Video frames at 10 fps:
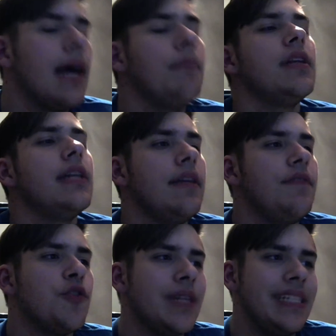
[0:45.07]
I'm going to give
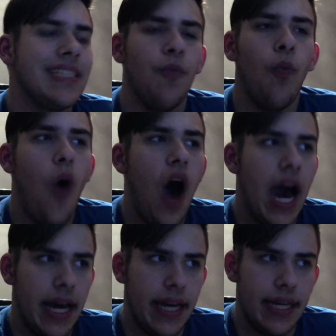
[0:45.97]
you a reason
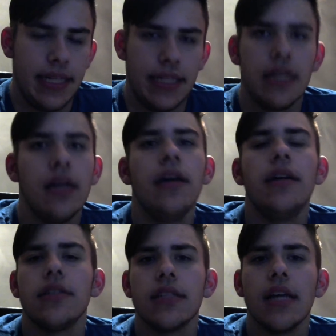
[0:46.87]
why.
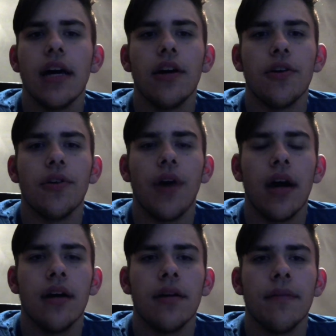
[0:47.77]
So,
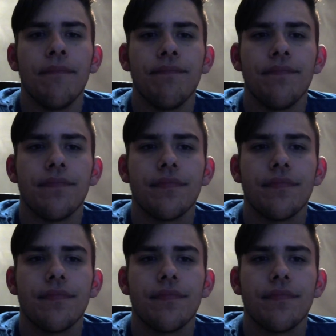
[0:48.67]
um,